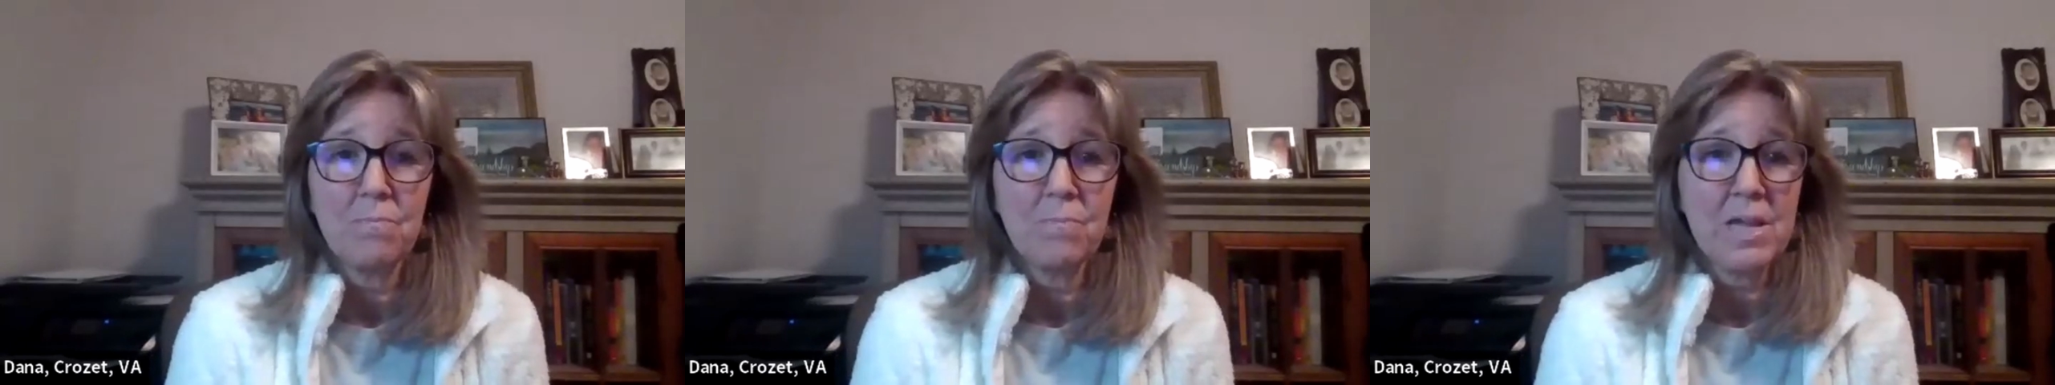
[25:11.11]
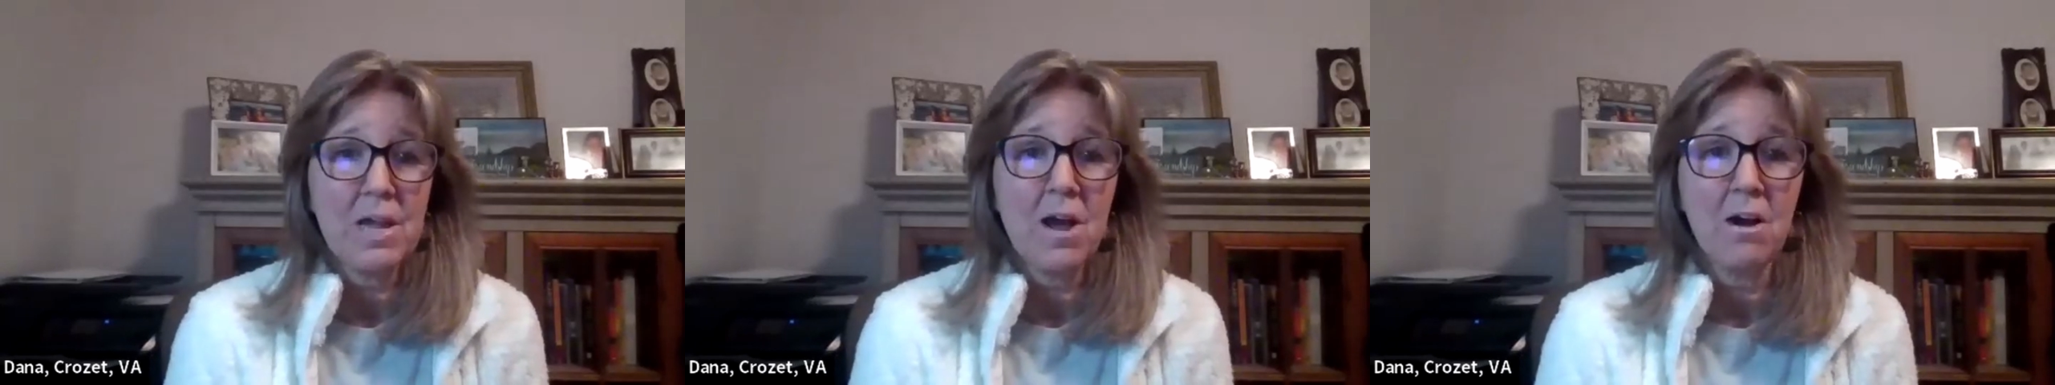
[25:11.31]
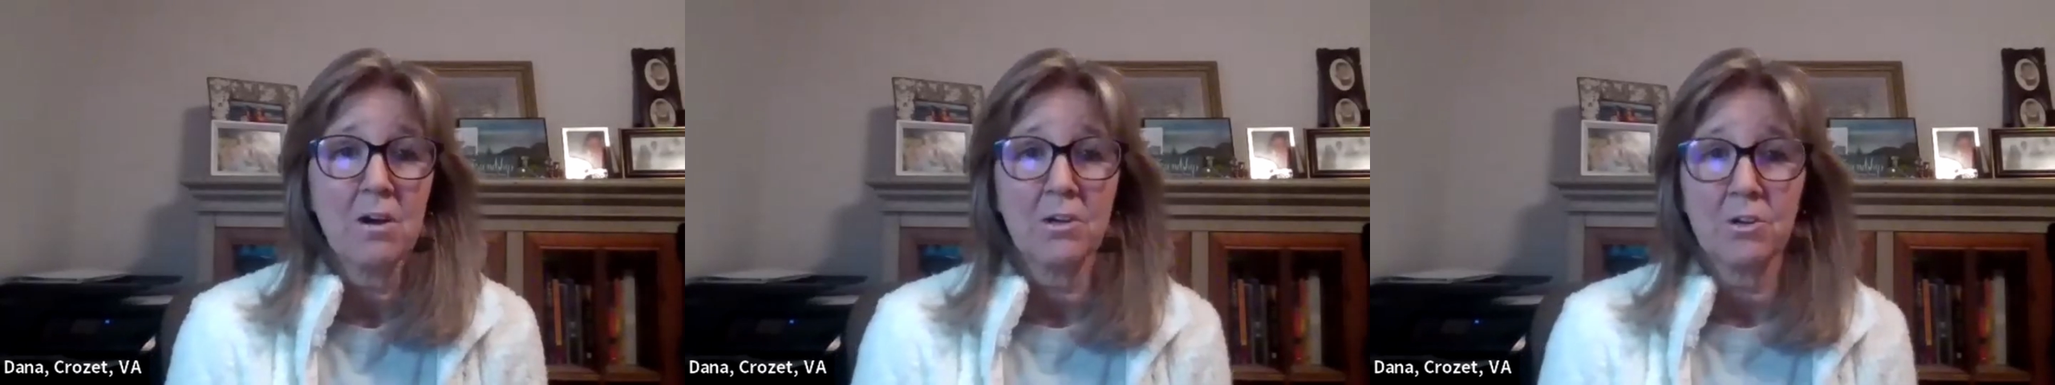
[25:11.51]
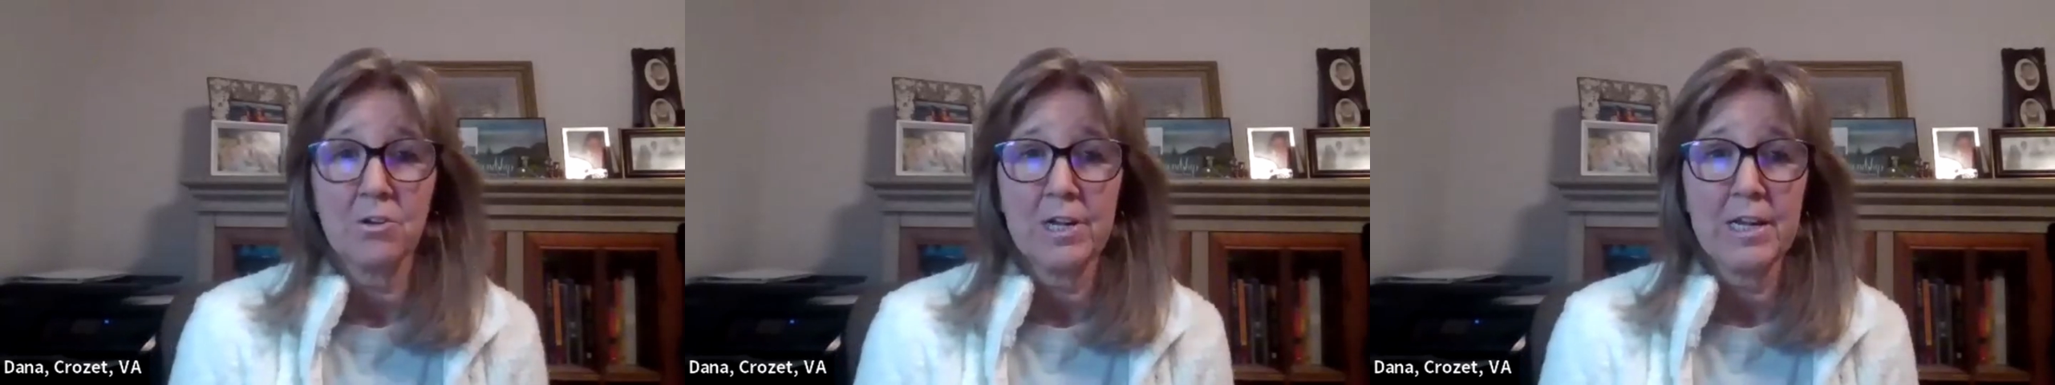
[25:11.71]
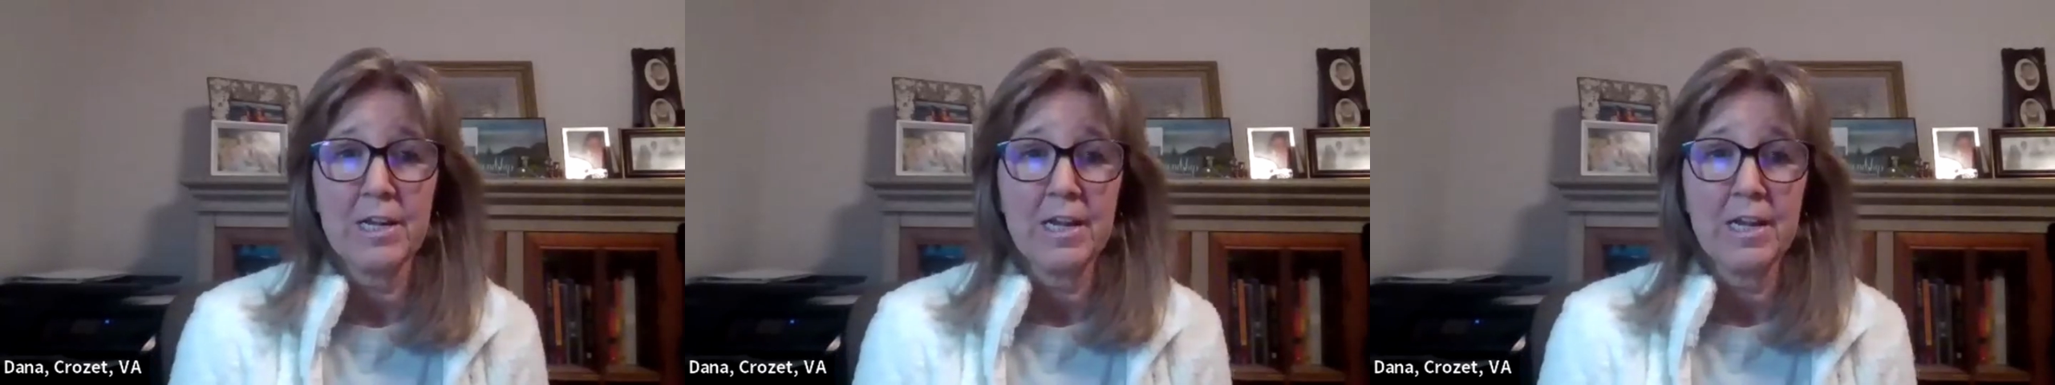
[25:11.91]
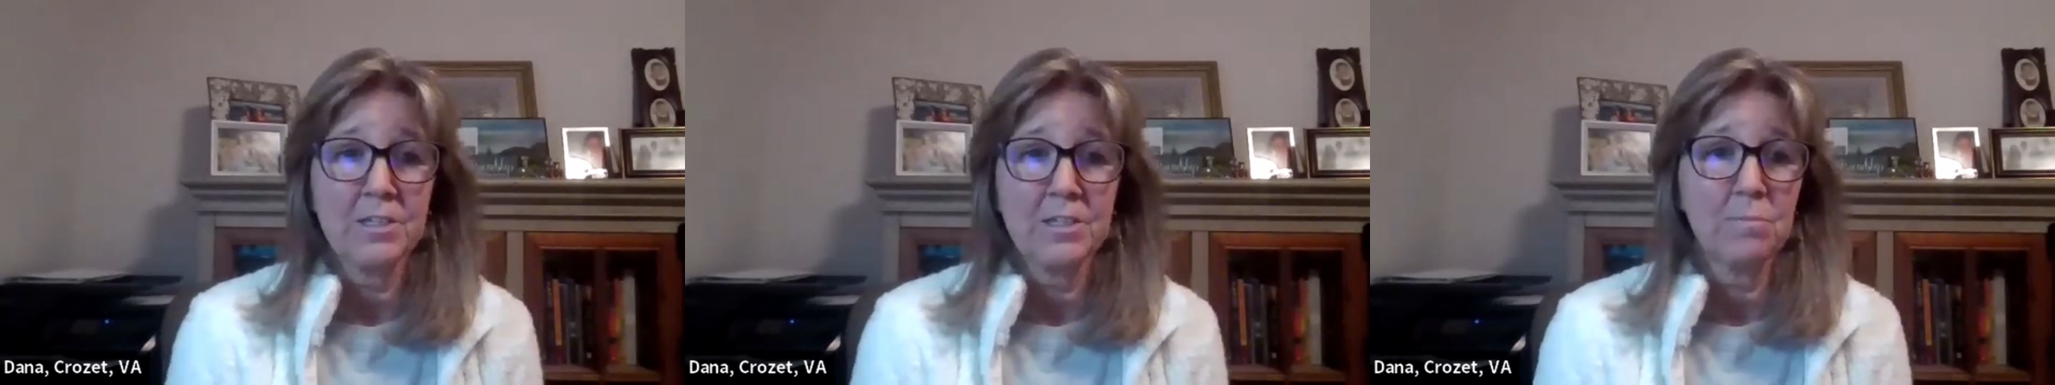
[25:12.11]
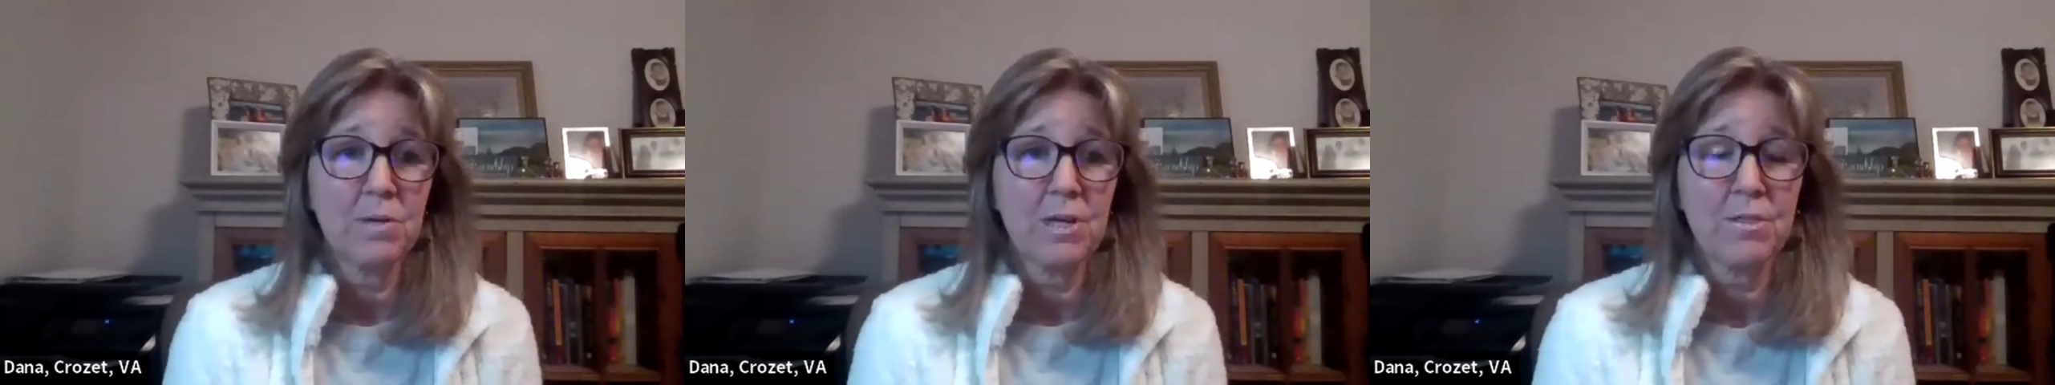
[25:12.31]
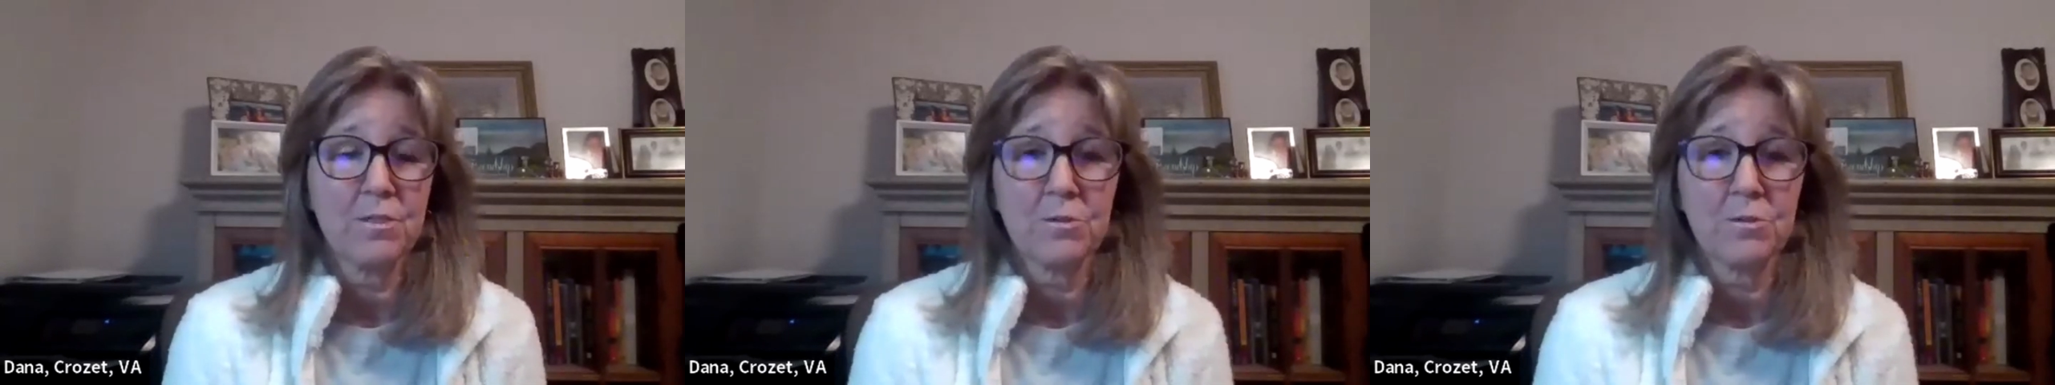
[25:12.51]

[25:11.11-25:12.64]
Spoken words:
be hungry and to be